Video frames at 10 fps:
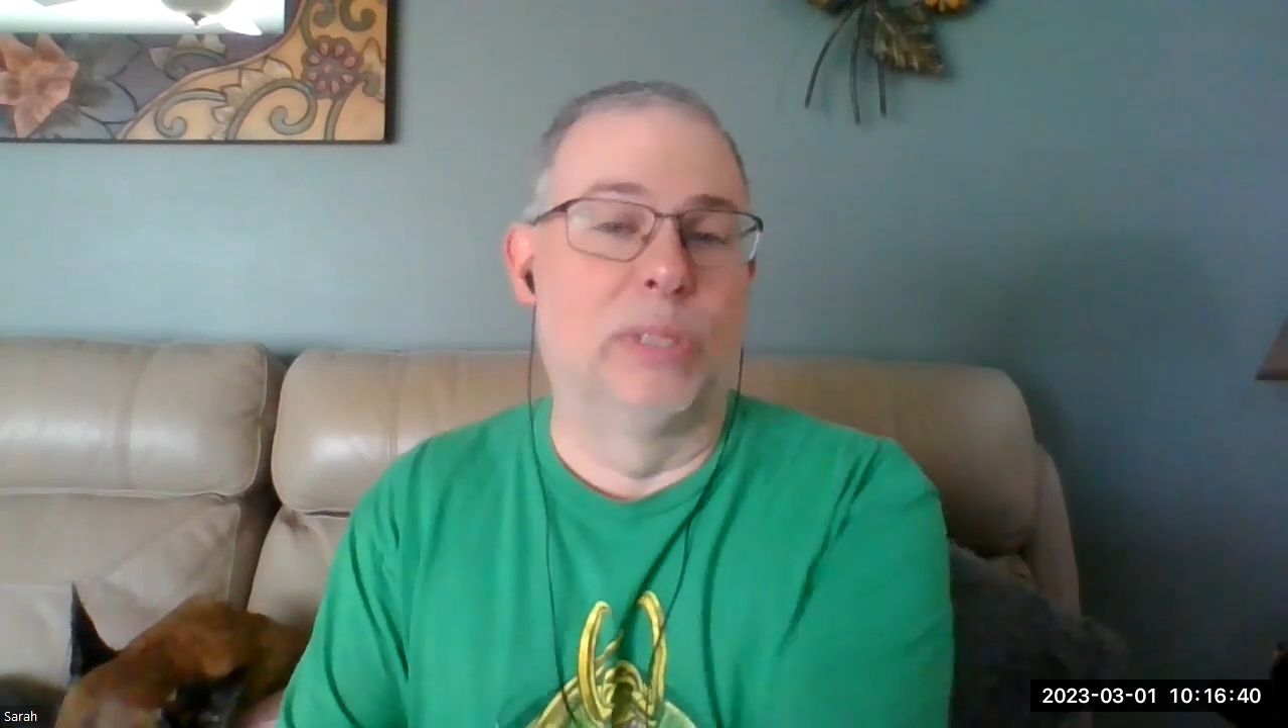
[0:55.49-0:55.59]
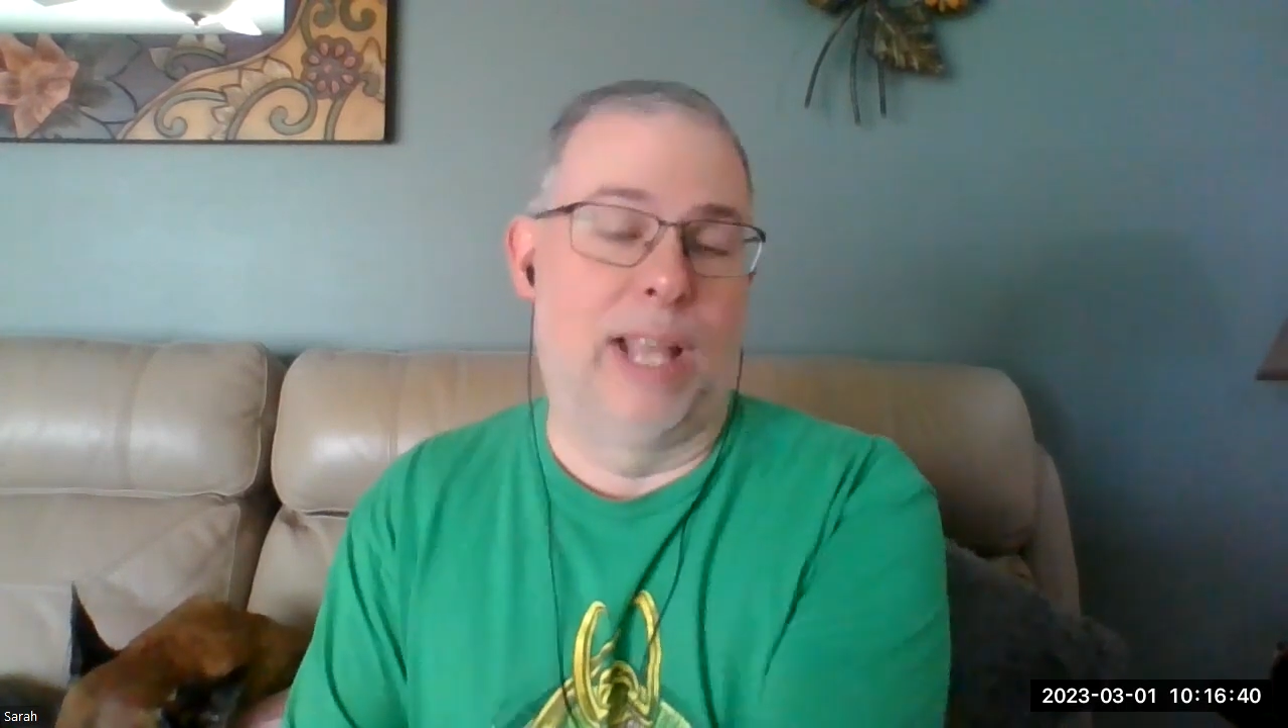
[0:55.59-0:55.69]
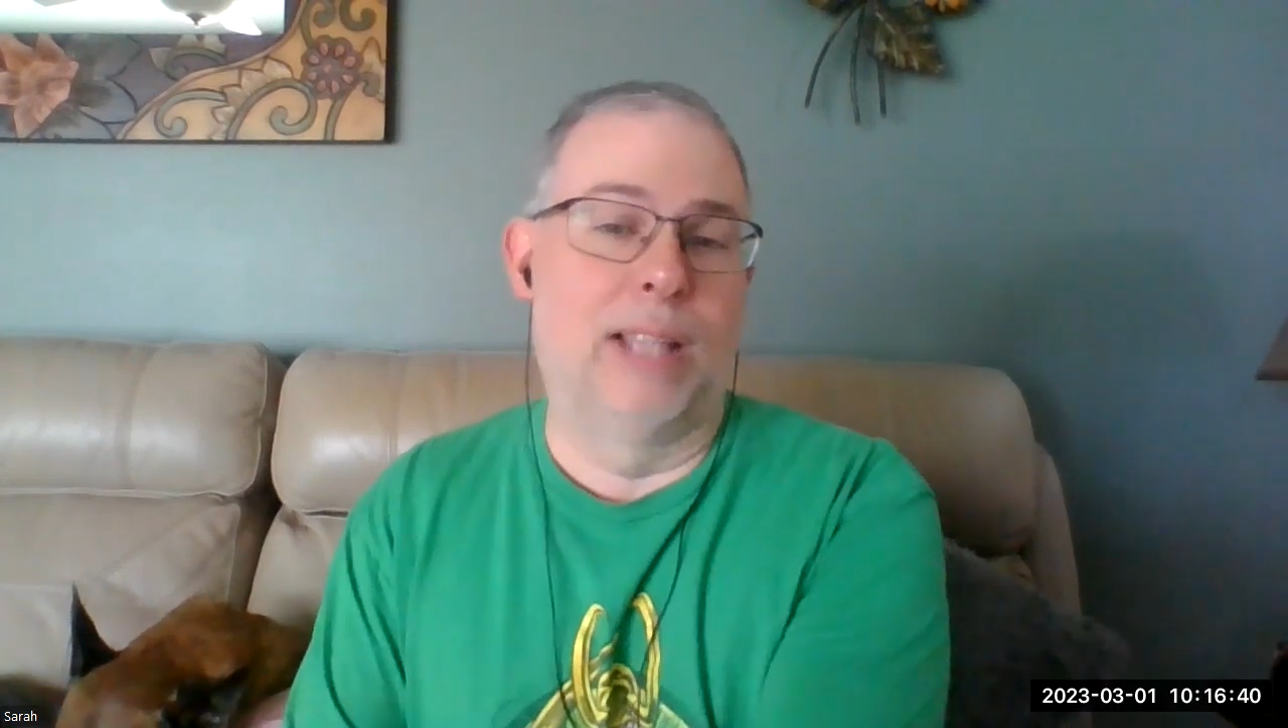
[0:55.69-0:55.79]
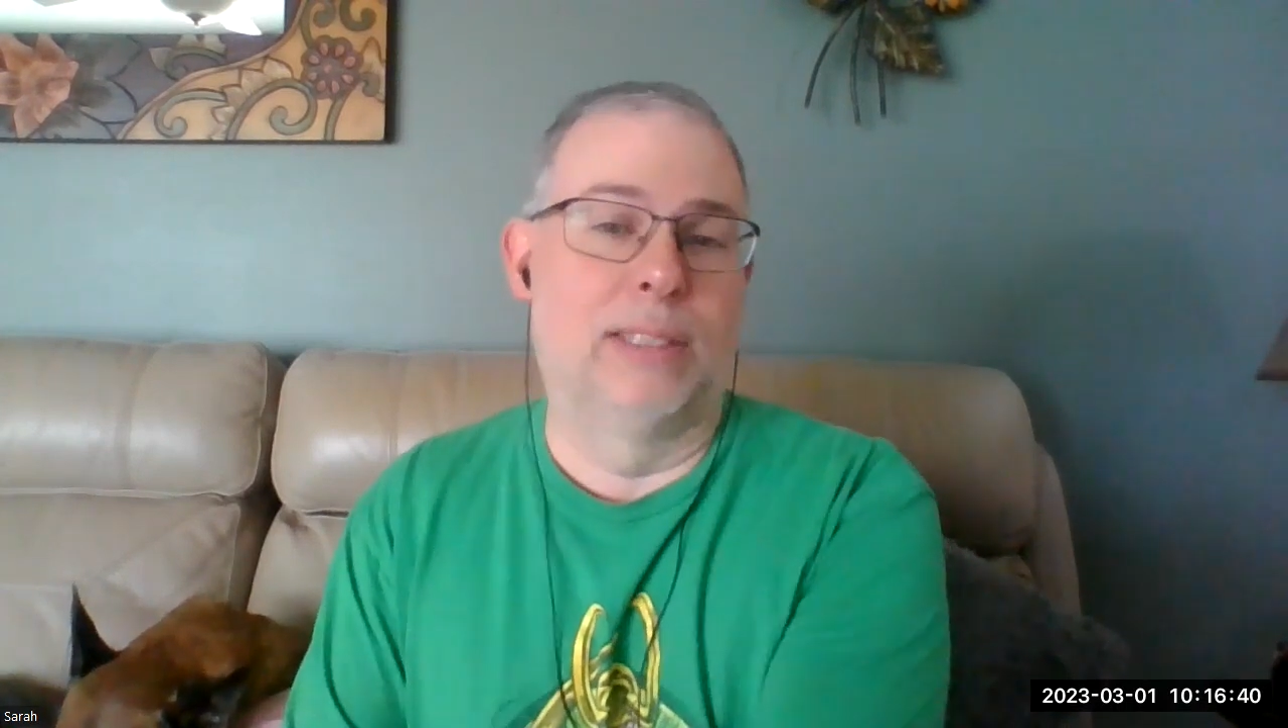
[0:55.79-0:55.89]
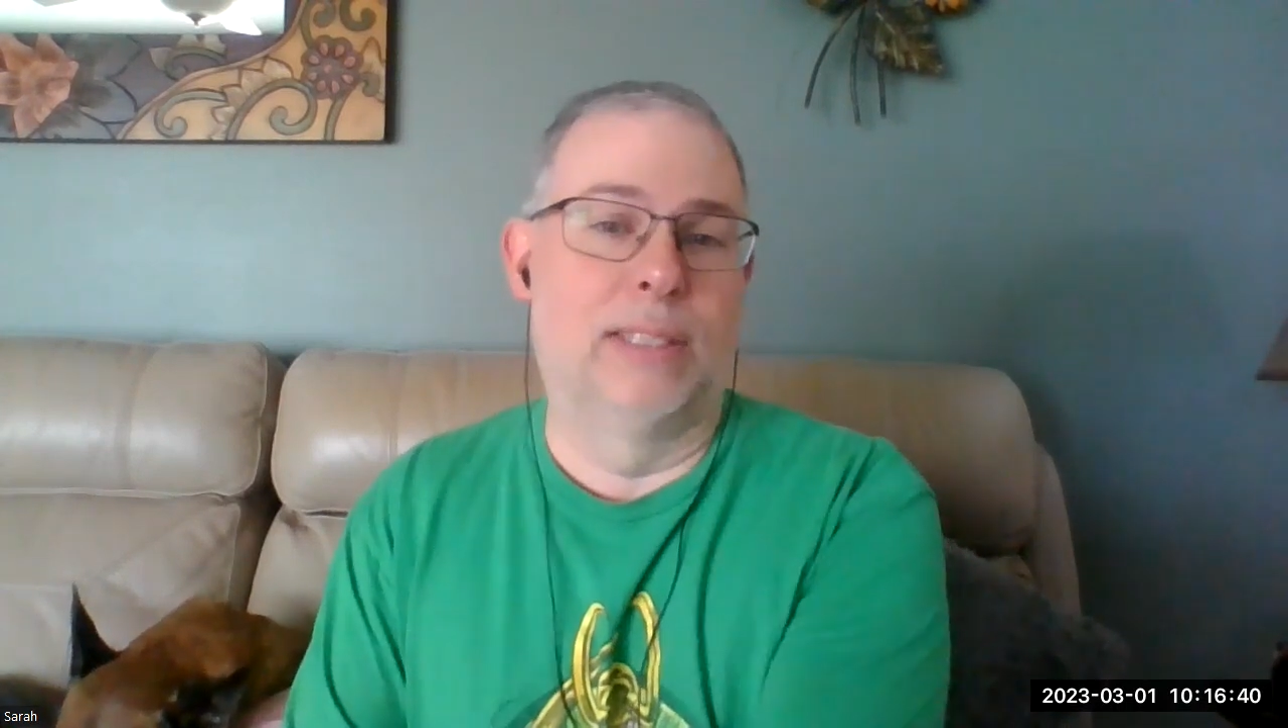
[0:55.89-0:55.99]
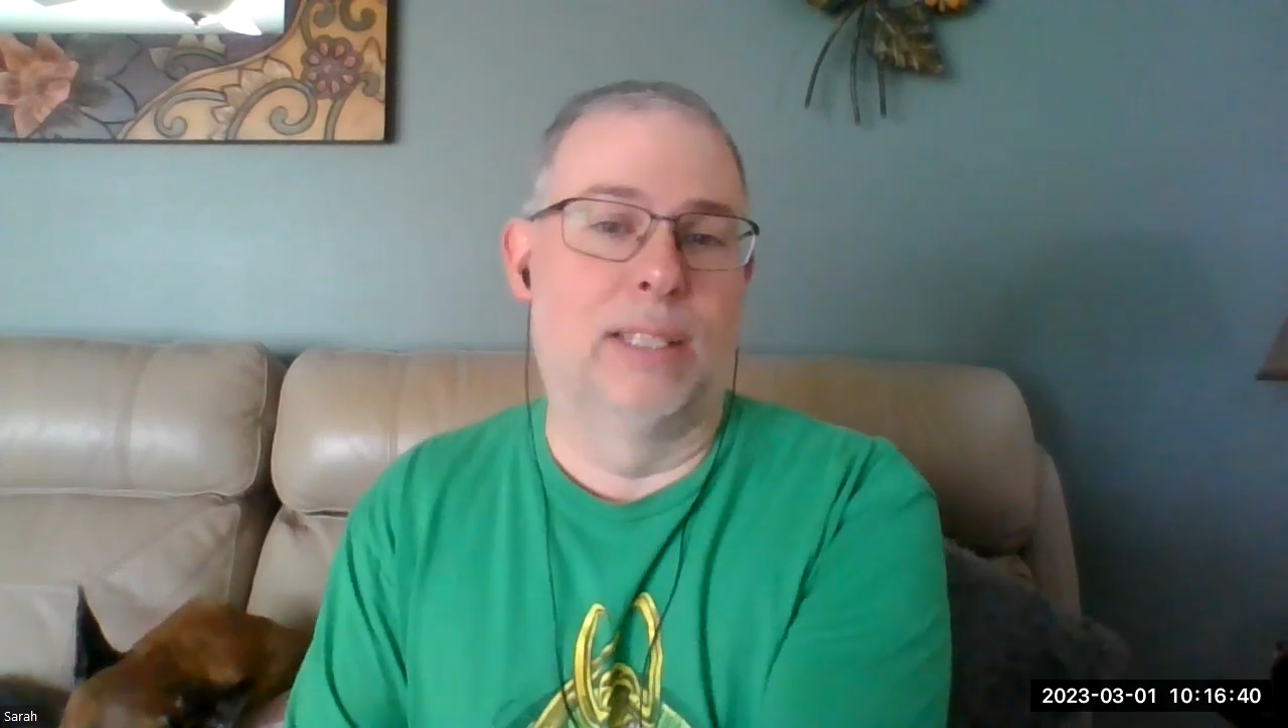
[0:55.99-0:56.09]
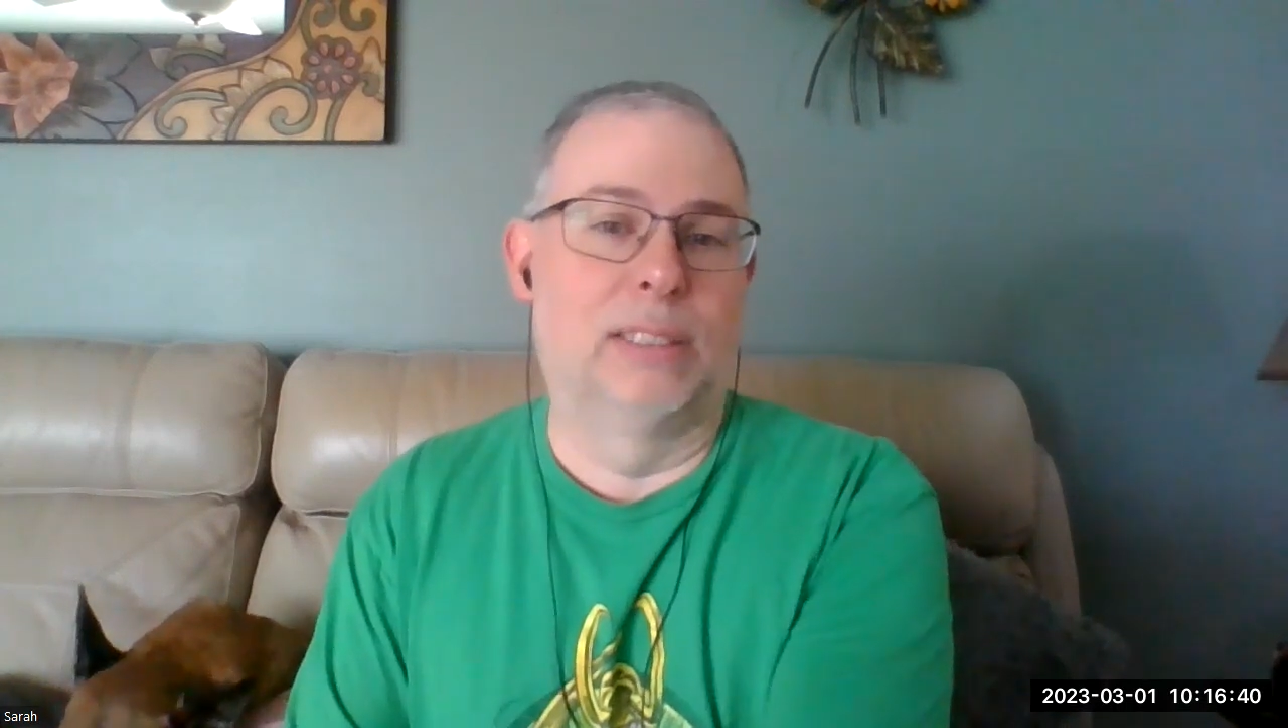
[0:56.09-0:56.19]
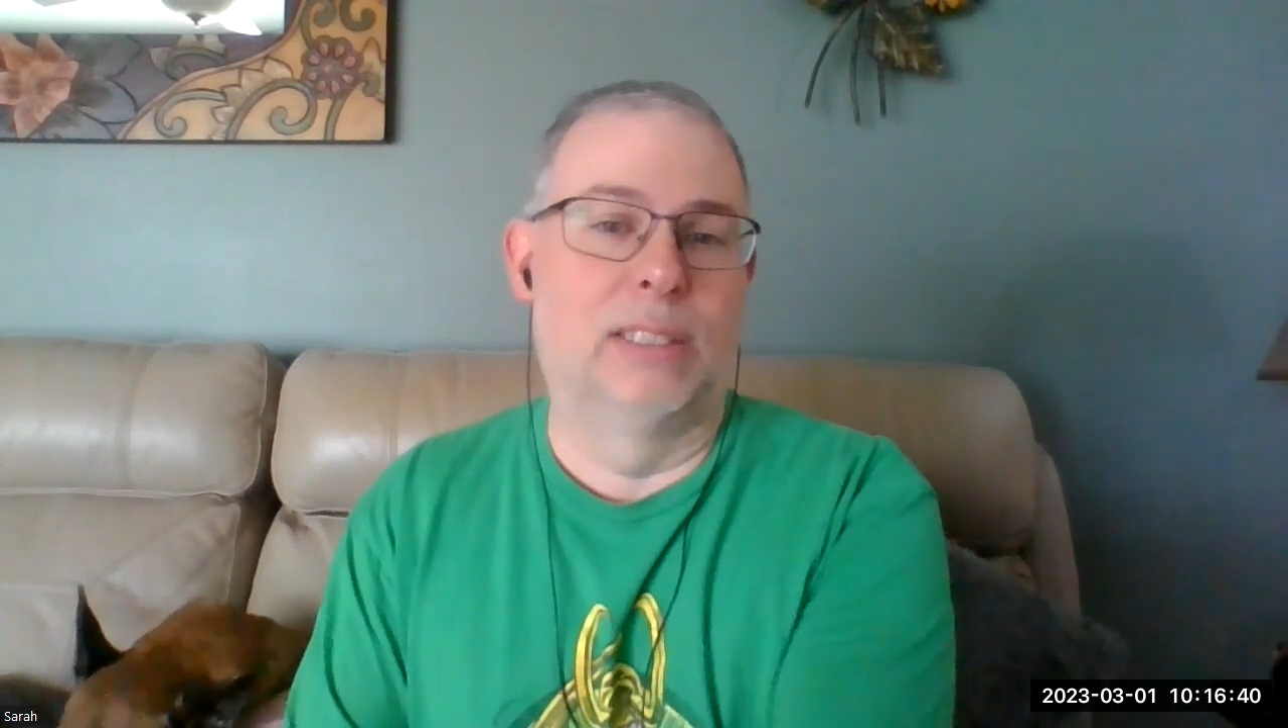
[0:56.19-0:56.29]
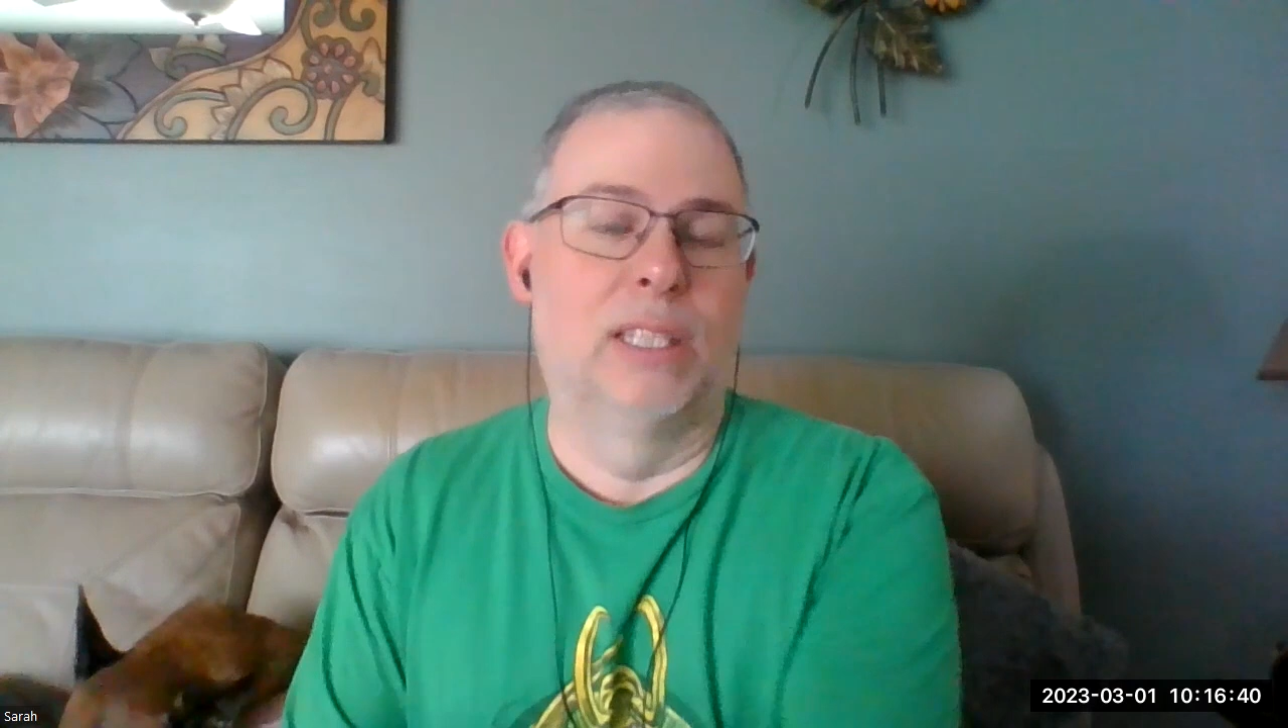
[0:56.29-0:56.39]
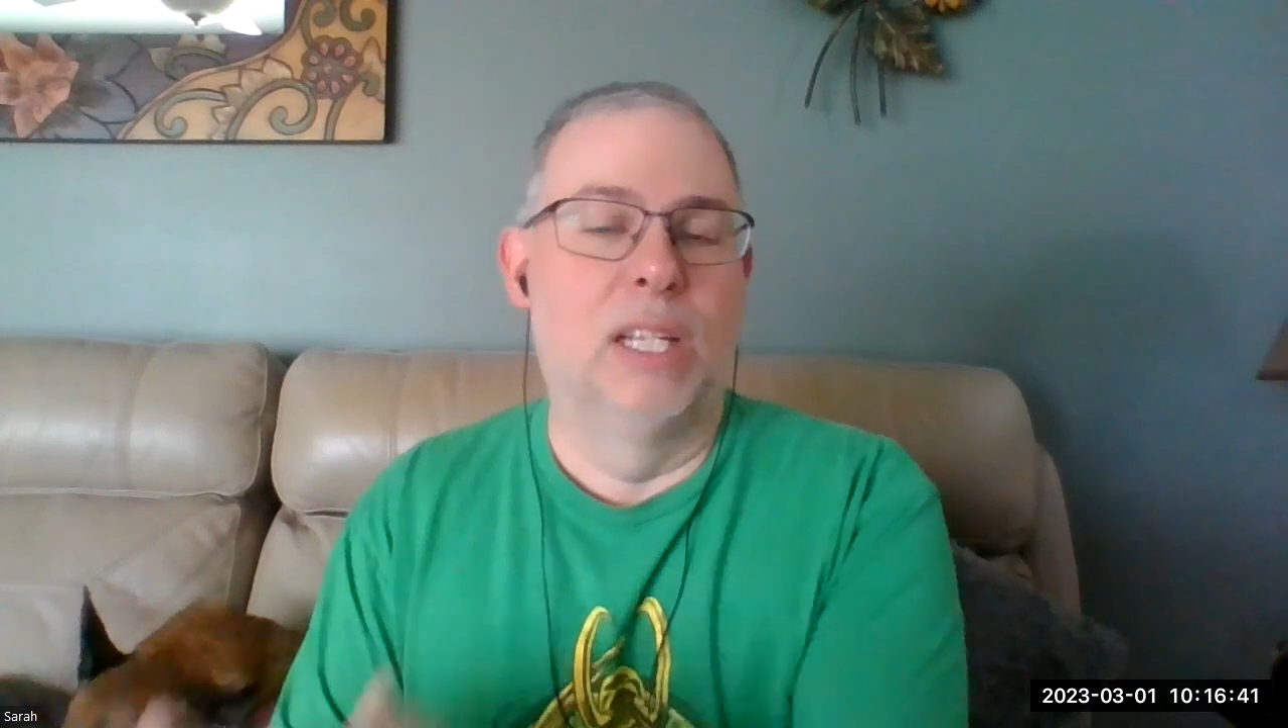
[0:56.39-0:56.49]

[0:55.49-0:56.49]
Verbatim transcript: contest